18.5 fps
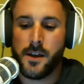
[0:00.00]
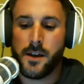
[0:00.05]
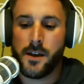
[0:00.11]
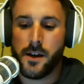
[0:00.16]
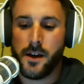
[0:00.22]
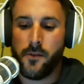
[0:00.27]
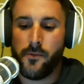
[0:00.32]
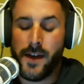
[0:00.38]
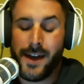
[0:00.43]

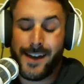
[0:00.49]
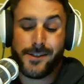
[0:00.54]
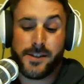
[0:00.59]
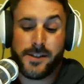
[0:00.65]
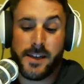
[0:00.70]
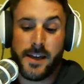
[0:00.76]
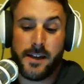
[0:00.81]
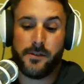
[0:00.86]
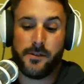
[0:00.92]
That
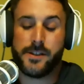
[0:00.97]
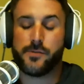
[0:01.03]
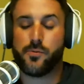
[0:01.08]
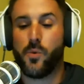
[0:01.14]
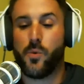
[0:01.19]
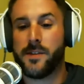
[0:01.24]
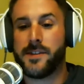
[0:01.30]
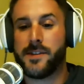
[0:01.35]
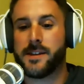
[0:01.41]
is at least
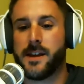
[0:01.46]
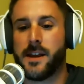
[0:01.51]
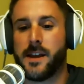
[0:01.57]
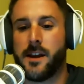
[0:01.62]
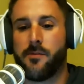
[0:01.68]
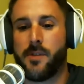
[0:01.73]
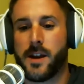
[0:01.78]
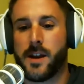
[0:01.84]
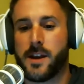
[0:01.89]
one thing that
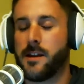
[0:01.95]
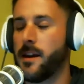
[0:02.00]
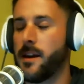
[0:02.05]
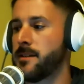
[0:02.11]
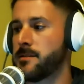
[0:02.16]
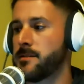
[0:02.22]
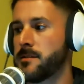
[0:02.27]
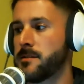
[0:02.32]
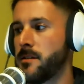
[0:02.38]
I
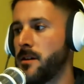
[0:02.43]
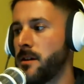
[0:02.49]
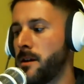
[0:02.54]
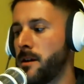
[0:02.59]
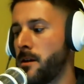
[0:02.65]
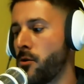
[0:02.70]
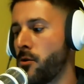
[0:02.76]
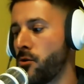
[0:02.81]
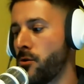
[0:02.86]
recognized
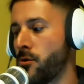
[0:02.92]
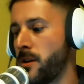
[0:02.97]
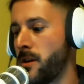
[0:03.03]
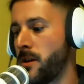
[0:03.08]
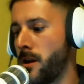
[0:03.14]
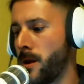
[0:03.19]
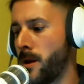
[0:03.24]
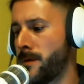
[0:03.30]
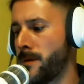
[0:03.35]
early
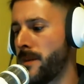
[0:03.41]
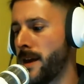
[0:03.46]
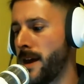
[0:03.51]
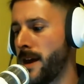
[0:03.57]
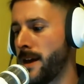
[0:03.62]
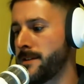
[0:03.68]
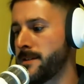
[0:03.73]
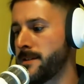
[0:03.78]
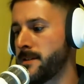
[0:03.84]
on
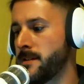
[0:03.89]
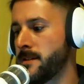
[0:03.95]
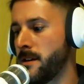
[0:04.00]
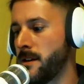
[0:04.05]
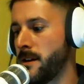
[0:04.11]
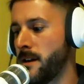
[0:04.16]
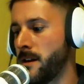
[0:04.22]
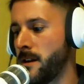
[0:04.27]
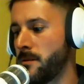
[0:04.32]
that,
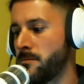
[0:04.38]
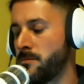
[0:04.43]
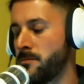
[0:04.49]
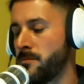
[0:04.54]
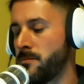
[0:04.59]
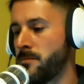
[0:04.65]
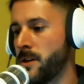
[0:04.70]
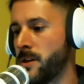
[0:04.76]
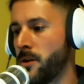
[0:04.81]

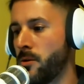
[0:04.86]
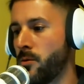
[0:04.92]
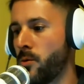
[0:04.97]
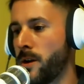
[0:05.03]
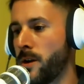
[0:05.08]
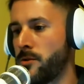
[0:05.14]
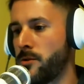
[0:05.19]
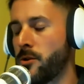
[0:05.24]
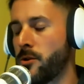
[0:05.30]

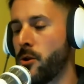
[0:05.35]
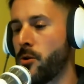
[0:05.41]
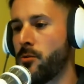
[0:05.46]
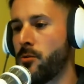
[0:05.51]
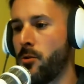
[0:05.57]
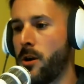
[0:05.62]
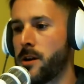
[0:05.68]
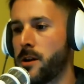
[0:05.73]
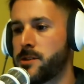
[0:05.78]
when you go
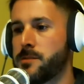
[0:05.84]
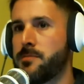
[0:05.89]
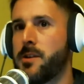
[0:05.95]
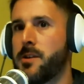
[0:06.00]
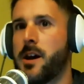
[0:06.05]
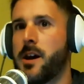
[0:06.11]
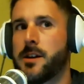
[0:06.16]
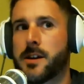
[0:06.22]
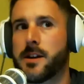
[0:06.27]
to launch a
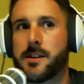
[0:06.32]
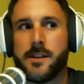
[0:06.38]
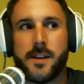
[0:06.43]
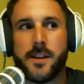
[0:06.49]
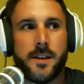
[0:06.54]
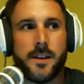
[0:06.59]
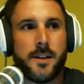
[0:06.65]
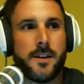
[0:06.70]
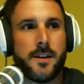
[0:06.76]
product
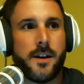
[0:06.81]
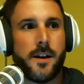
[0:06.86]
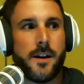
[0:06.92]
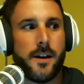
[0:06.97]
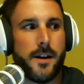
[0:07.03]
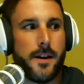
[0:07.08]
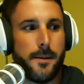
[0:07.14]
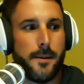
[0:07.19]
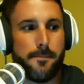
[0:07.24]

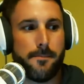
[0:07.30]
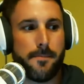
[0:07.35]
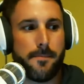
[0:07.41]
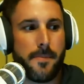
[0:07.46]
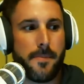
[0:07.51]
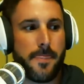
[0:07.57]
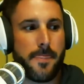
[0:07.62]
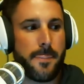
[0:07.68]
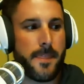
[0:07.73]
and
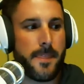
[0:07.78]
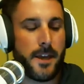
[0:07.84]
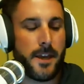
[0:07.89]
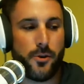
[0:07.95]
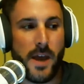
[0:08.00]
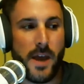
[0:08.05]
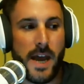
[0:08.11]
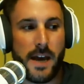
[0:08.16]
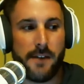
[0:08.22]

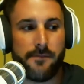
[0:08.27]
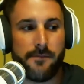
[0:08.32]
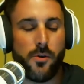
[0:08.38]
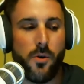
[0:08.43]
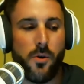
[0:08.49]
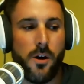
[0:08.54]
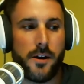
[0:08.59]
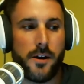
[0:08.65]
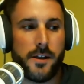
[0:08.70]
you have
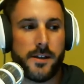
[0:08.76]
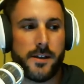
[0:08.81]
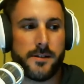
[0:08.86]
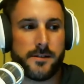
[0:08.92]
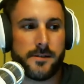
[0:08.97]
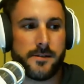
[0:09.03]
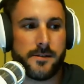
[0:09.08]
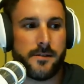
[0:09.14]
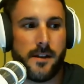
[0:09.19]
no
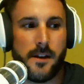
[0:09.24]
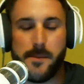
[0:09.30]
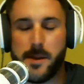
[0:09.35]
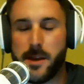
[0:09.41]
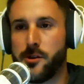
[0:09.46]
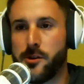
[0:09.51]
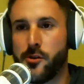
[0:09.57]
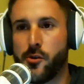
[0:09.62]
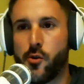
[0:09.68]
audience, I
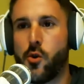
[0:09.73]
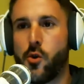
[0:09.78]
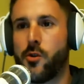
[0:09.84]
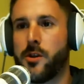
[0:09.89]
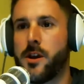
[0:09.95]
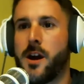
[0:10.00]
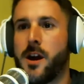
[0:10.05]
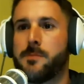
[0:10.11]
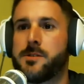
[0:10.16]
mean, your
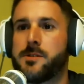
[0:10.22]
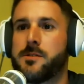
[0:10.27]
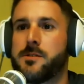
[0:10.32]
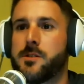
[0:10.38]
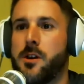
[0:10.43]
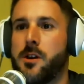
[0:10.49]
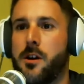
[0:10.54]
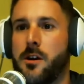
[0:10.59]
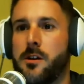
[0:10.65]
only
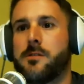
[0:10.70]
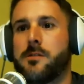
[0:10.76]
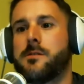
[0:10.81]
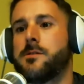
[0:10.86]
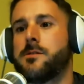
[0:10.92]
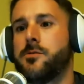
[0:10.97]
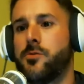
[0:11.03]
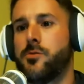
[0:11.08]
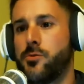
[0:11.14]
options are
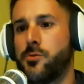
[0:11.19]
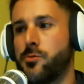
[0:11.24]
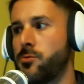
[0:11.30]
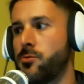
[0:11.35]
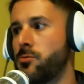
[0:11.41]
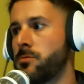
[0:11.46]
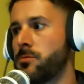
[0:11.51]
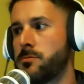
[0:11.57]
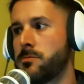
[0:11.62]

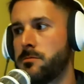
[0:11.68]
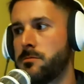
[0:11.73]
to